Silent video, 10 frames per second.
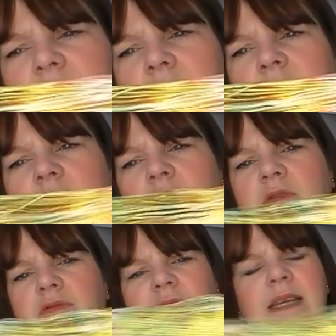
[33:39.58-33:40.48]
There's some
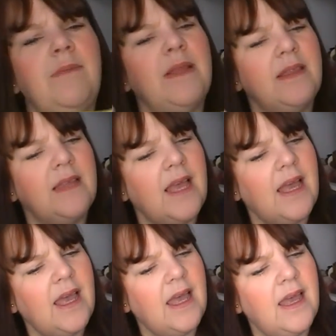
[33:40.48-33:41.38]
cream in
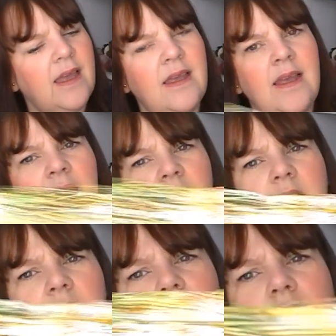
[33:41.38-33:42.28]
there.
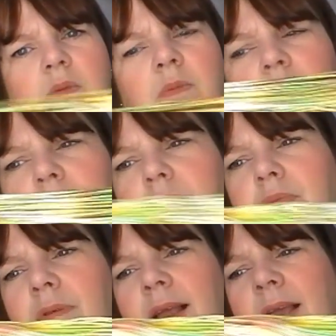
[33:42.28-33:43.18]
It goes to a
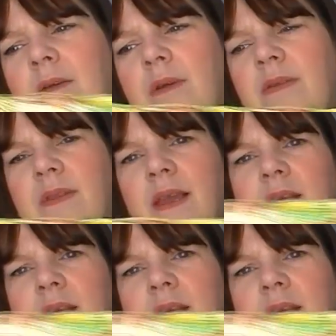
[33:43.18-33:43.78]
brown in there,